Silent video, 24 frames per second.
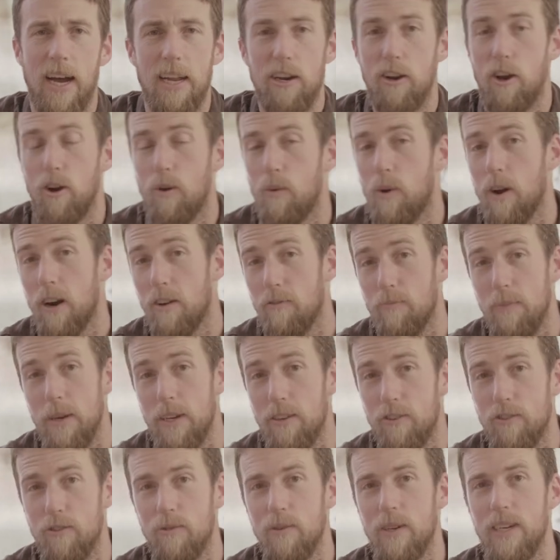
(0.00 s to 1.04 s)
know what I've
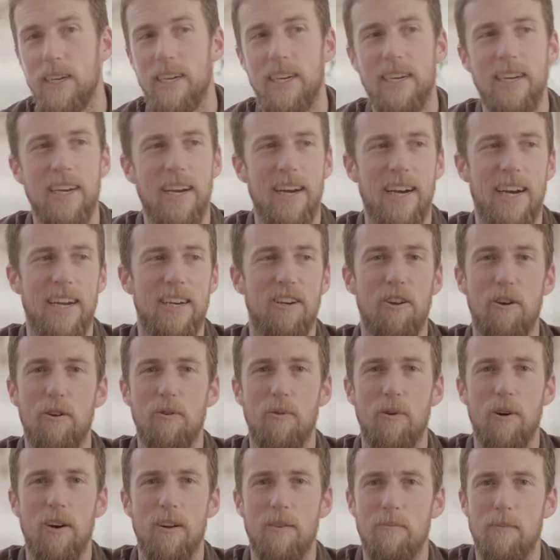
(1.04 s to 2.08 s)
been doing, I know
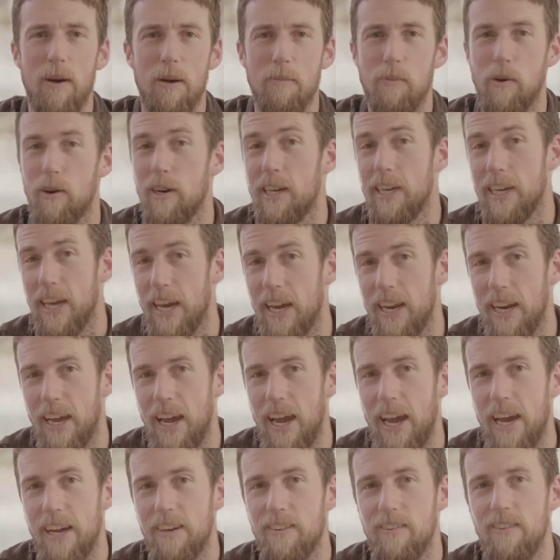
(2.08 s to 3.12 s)
what my body can
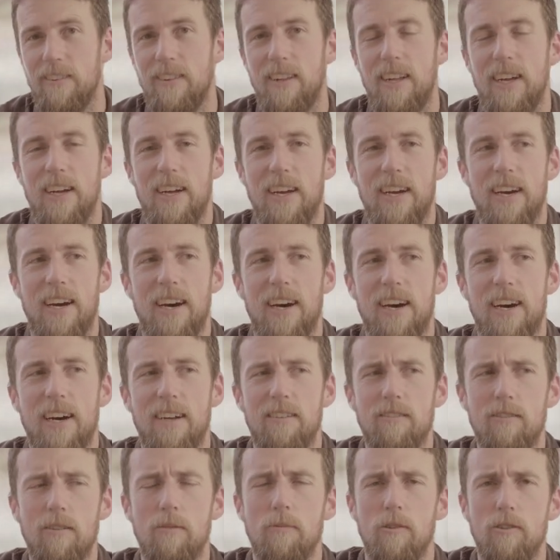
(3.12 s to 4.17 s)
handle,
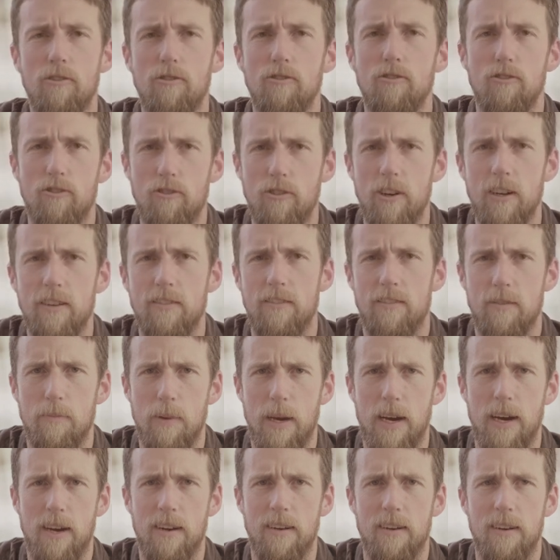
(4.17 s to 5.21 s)
and so I'm not too stressed
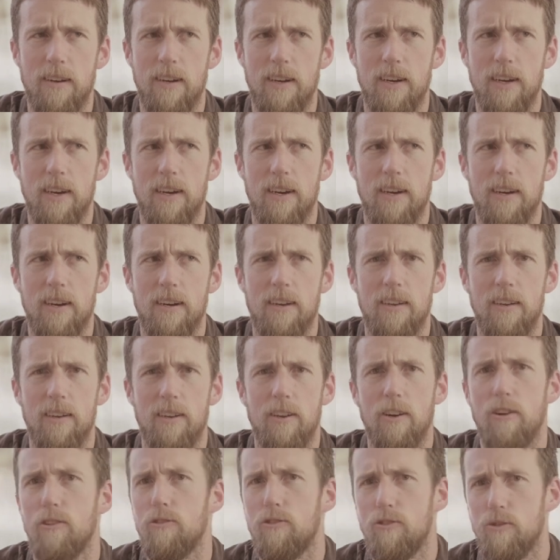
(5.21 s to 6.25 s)
about
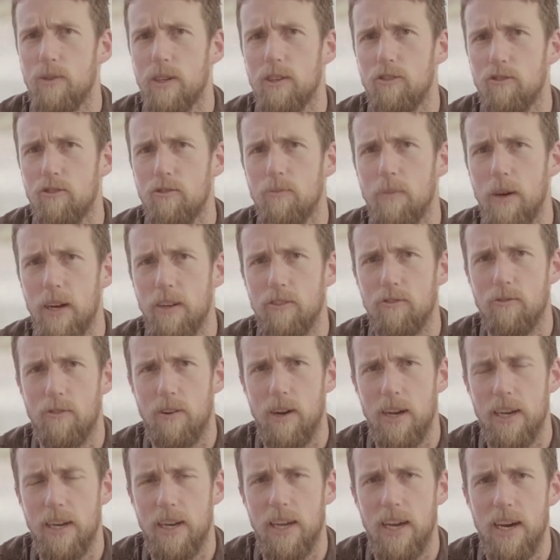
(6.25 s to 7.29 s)
doing too much
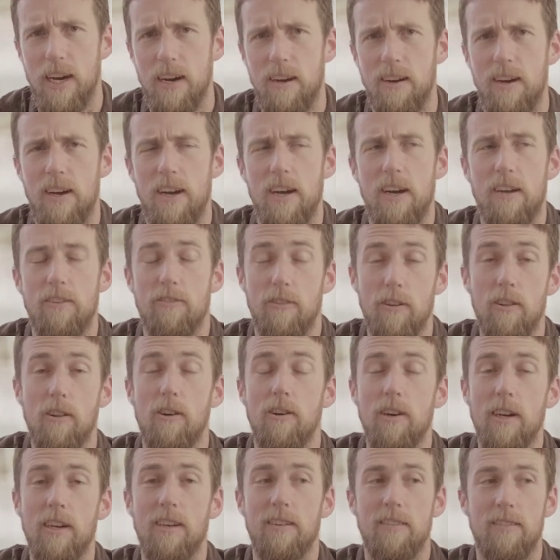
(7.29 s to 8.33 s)
right now, so
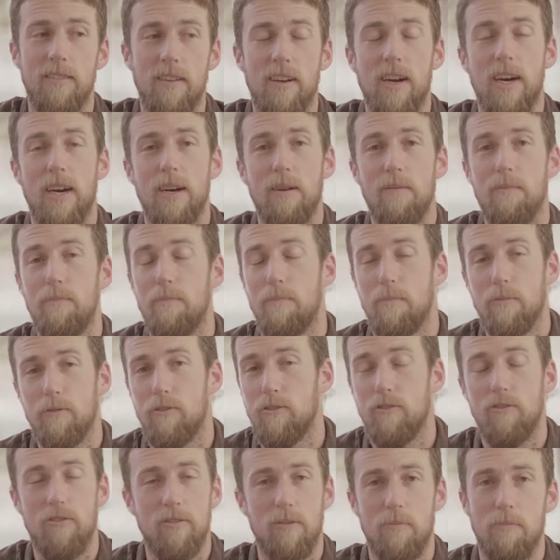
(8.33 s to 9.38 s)
long as I
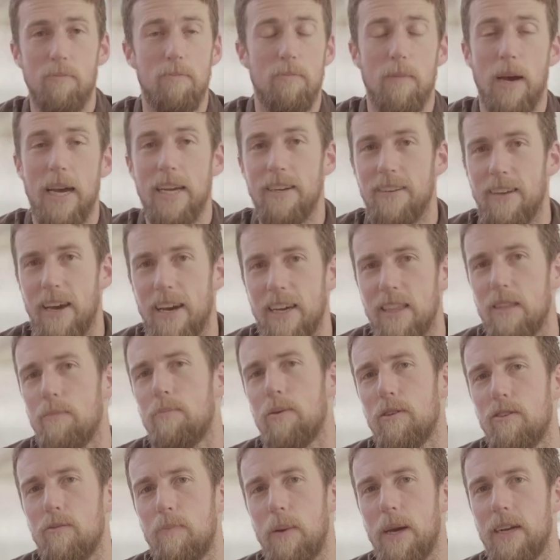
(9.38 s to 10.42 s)
just maintain the
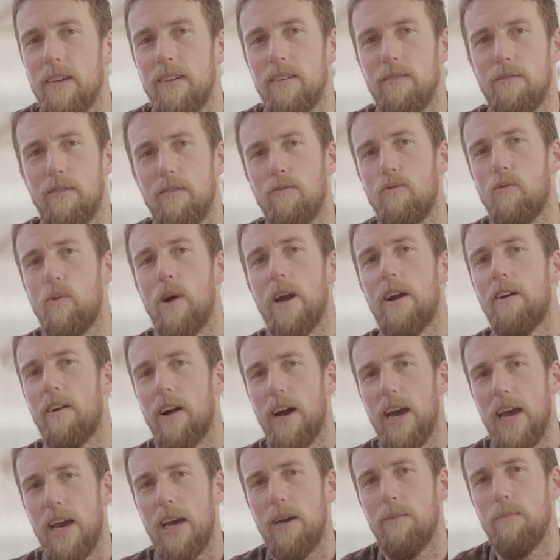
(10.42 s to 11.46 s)
perspective of where
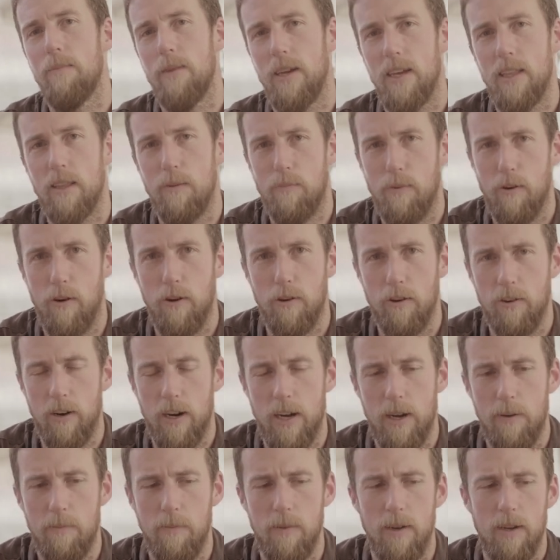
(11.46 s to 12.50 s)
I am in the
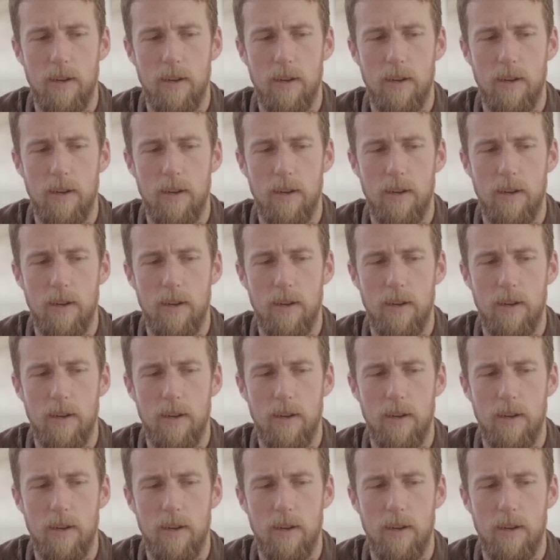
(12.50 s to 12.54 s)
program.